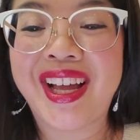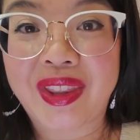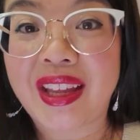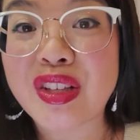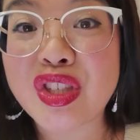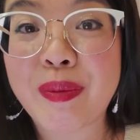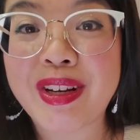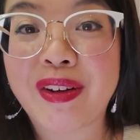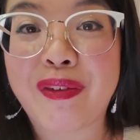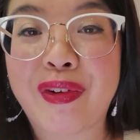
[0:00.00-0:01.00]
Thank you so much,
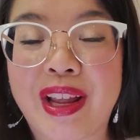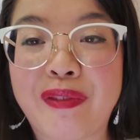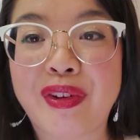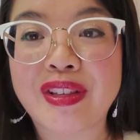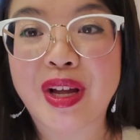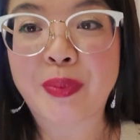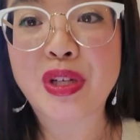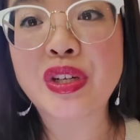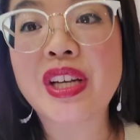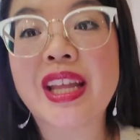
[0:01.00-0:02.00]
Avon, for this
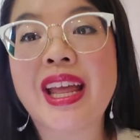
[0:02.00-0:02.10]
opportunity.